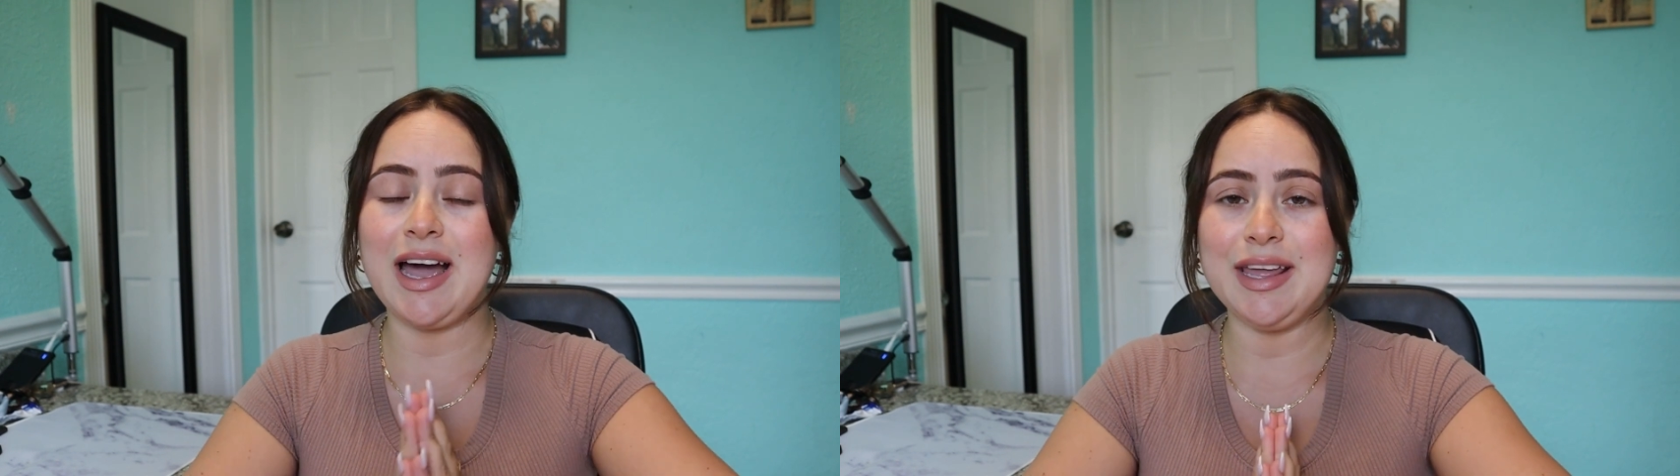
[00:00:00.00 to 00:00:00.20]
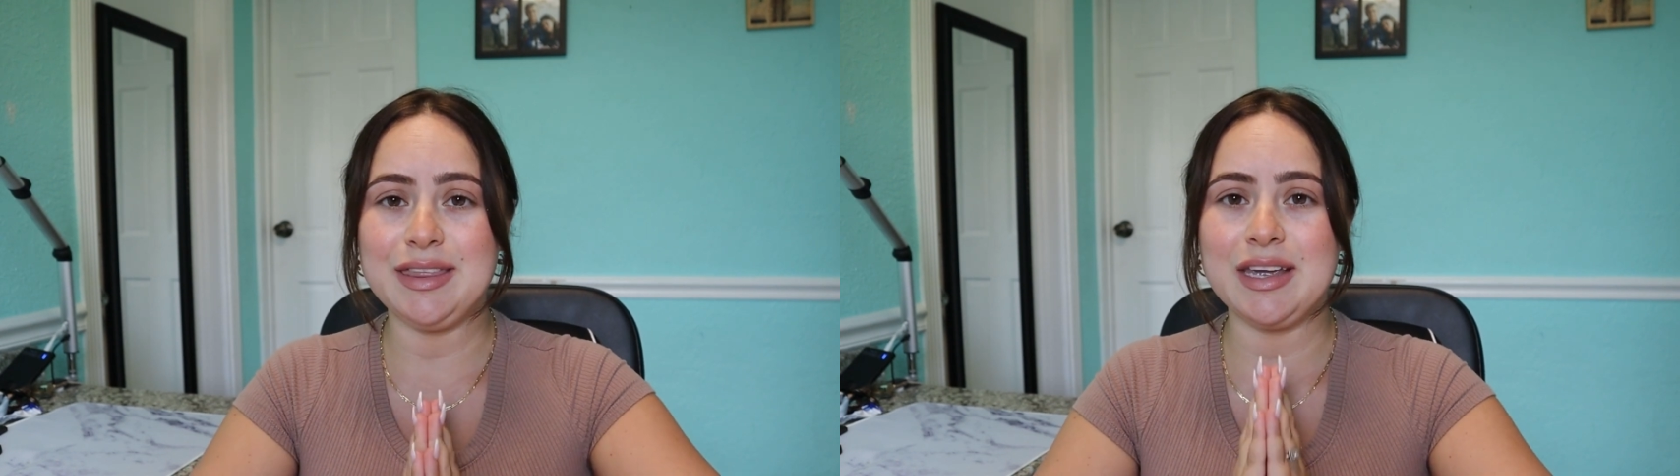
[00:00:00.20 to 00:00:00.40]

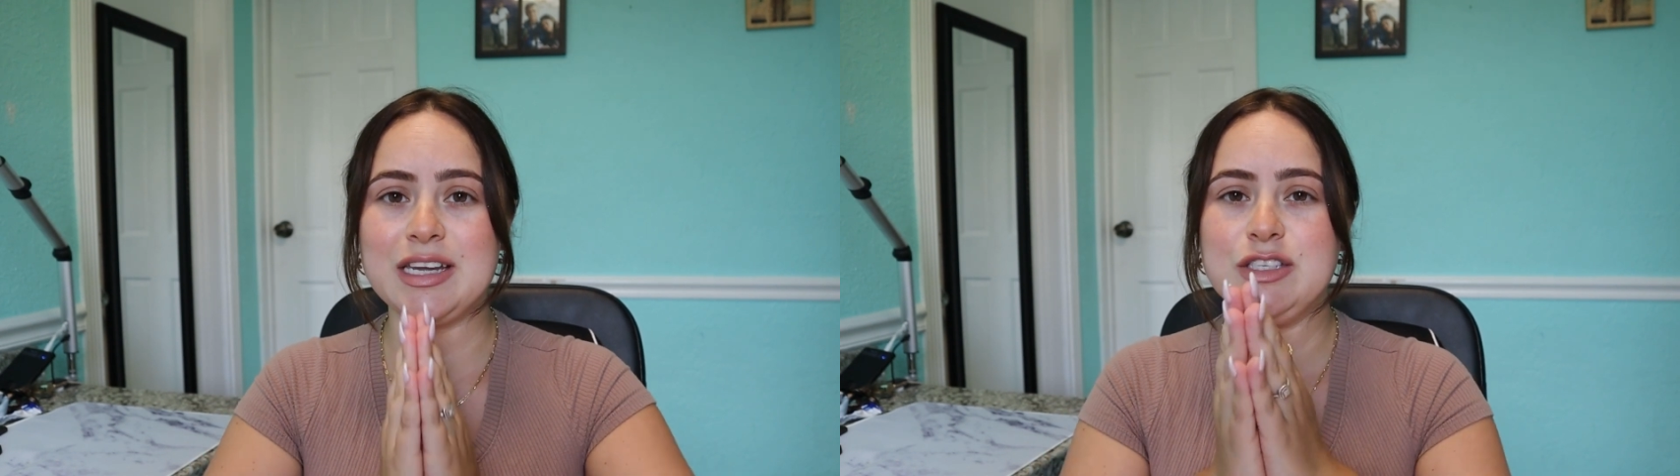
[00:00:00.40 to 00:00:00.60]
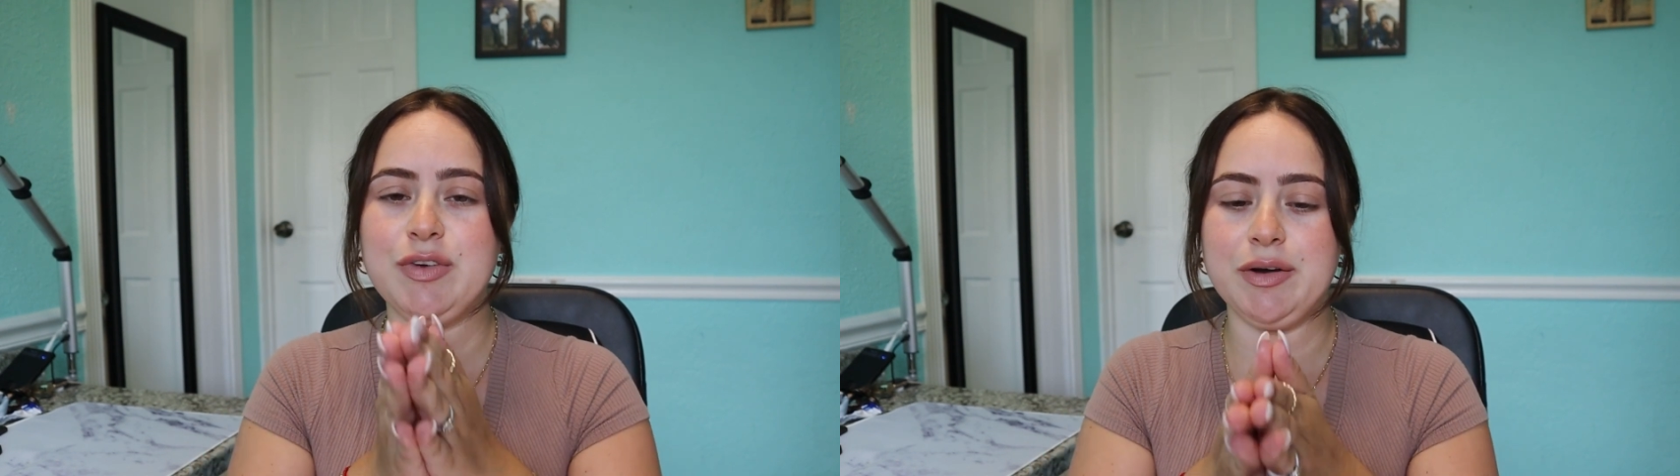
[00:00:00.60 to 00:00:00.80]
I think
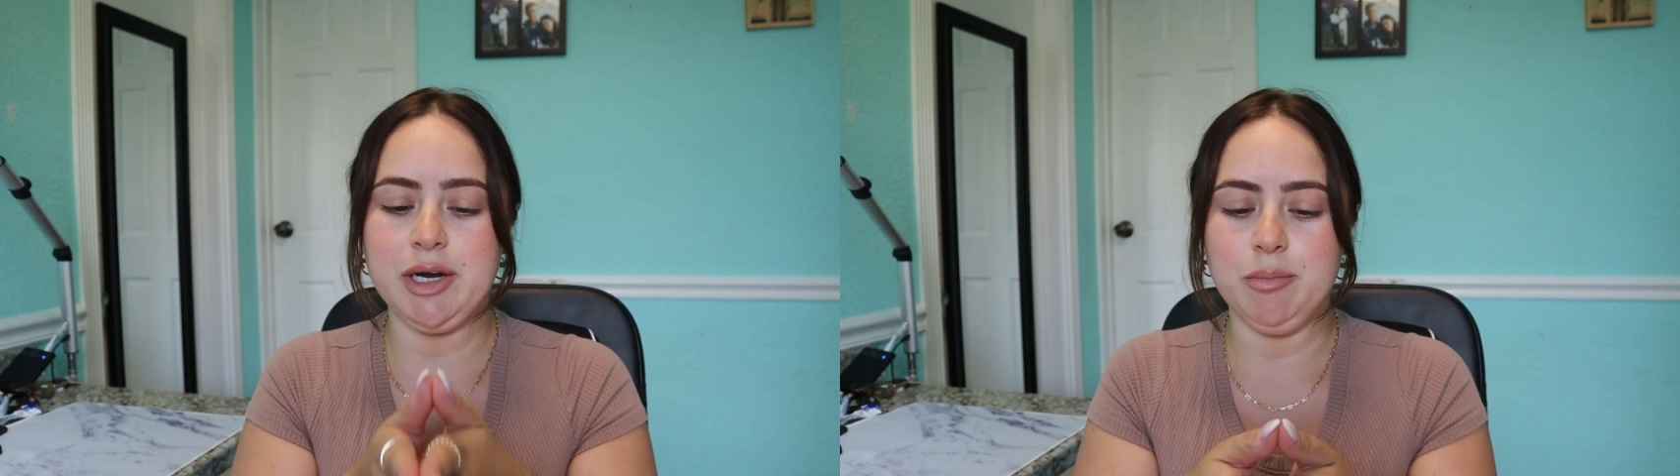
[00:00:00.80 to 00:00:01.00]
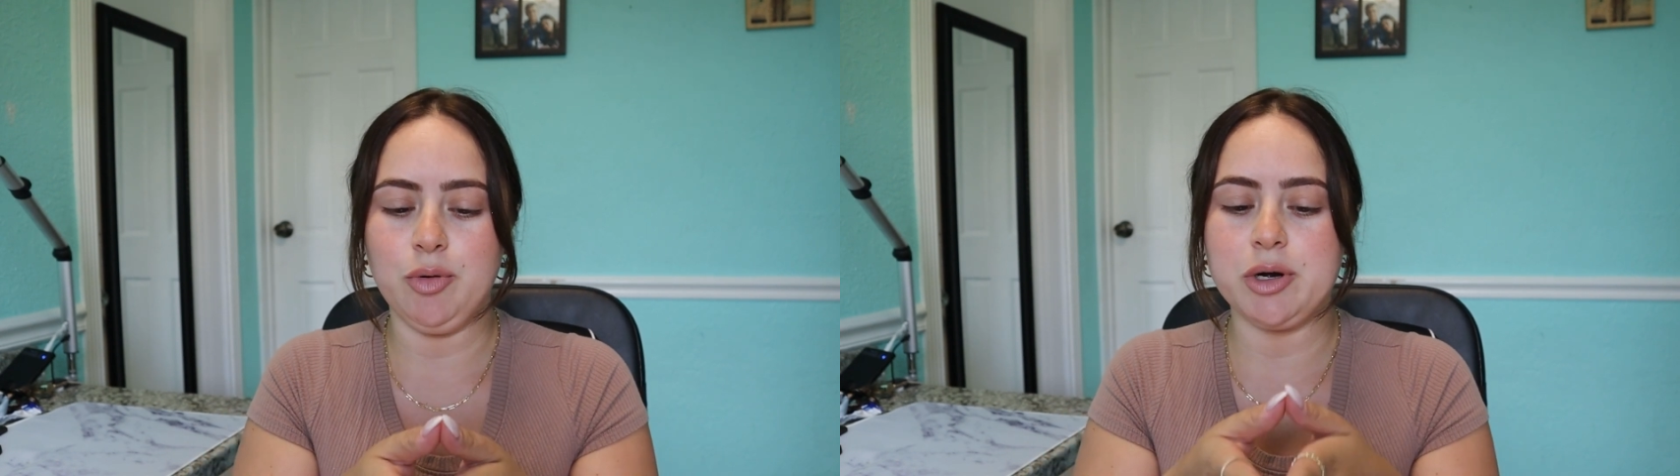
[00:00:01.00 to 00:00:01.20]
is very
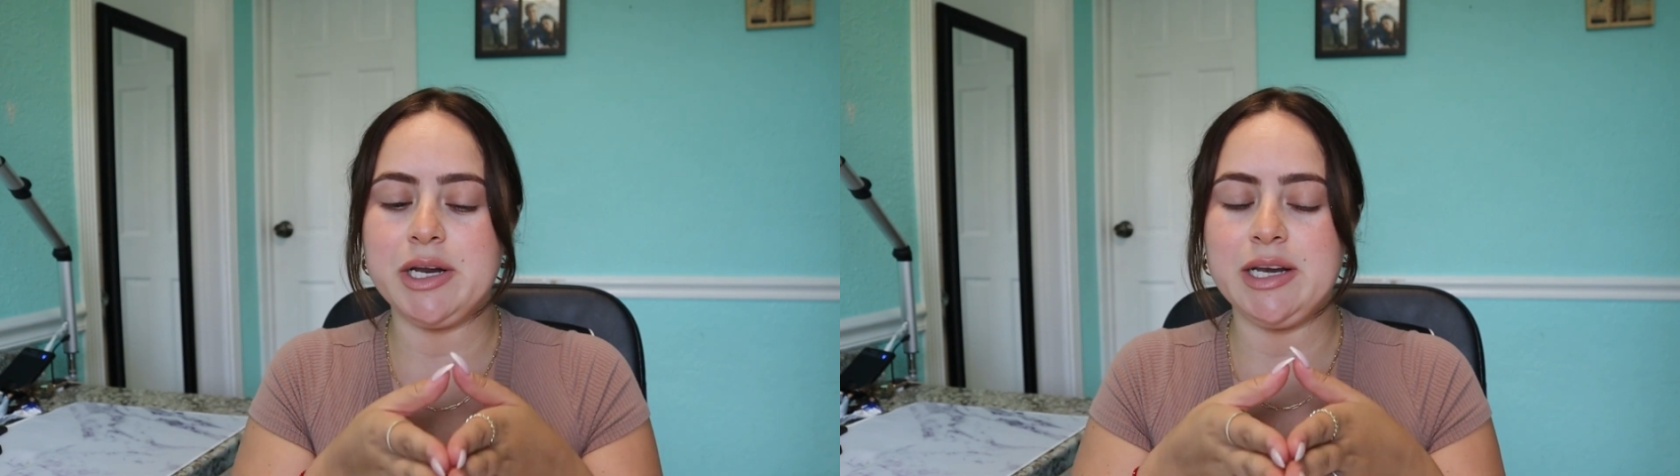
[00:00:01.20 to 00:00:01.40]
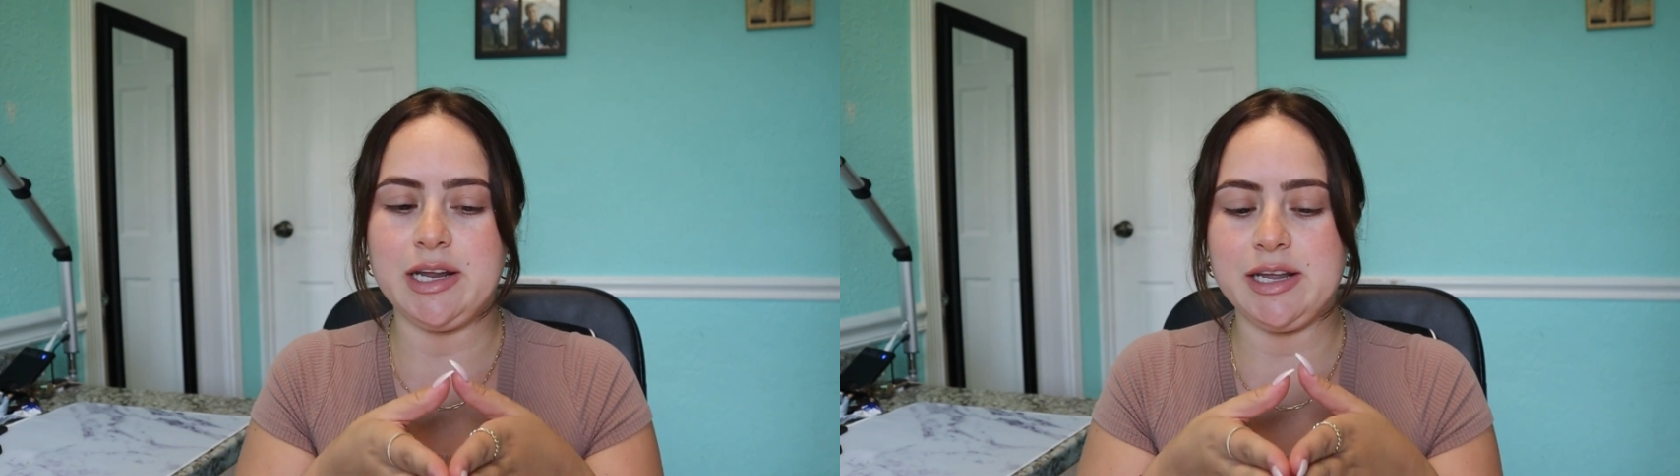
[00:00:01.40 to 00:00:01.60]

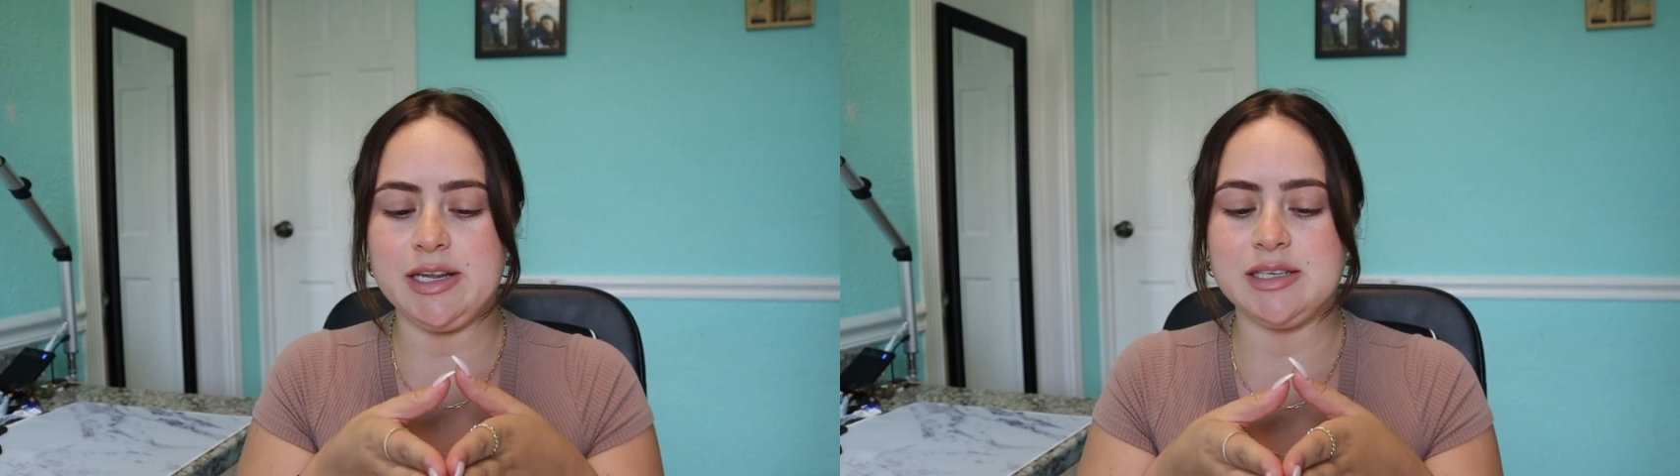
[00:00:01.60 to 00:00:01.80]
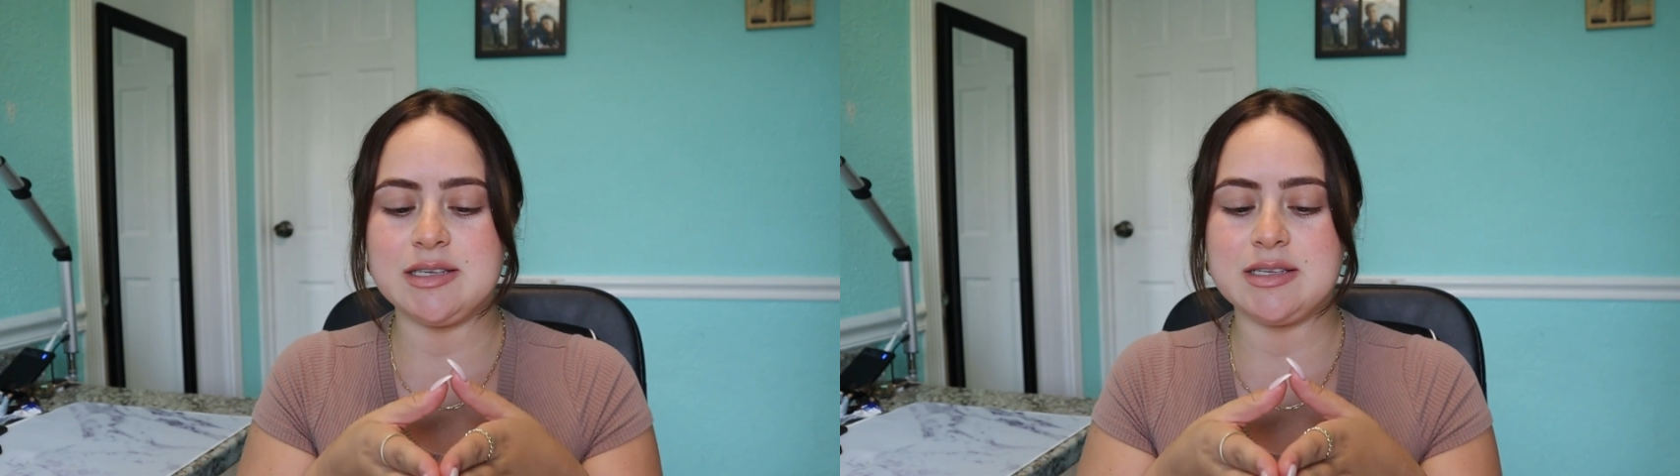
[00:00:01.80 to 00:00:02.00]
important
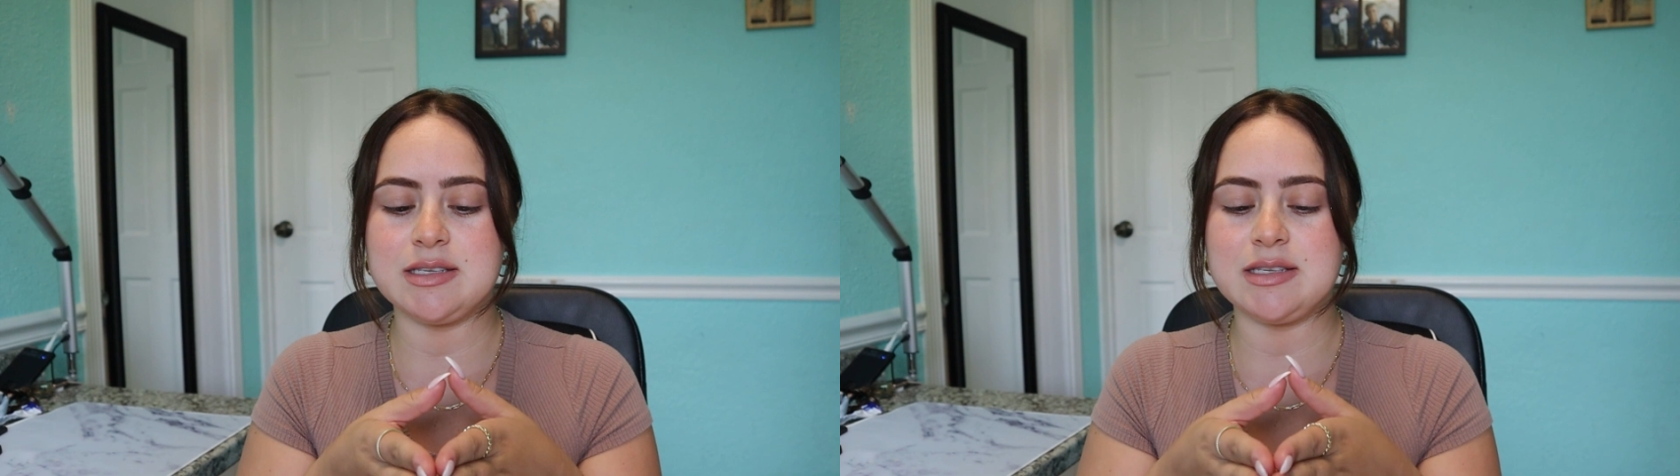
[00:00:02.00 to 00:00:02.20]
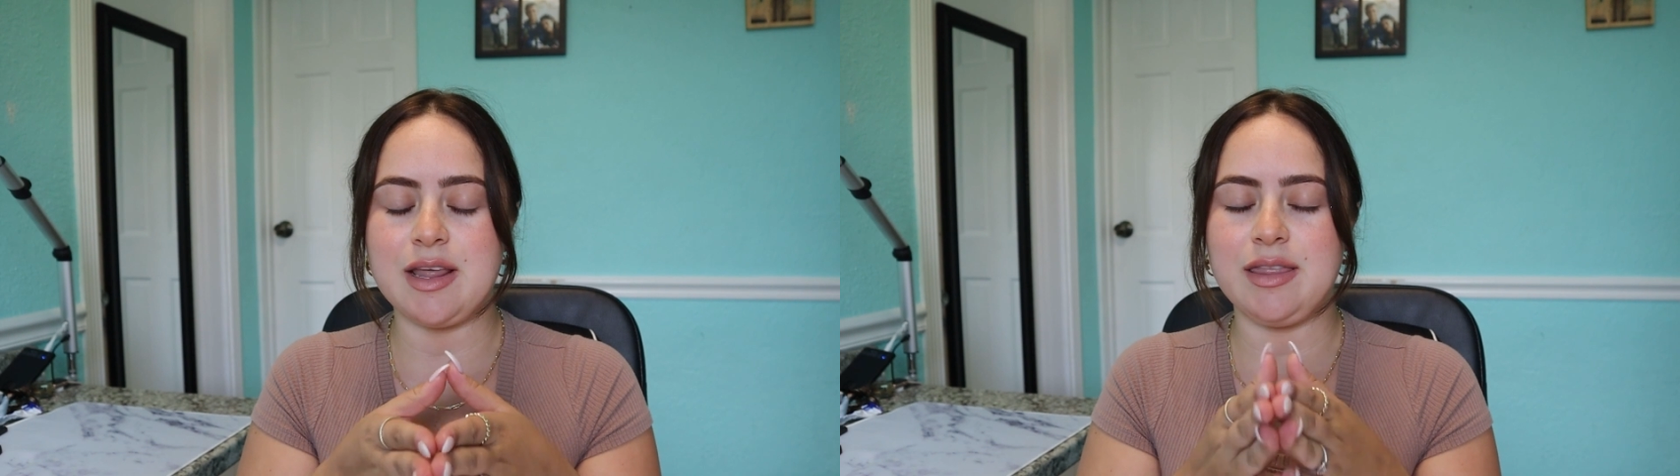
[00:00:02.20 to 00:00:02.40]
is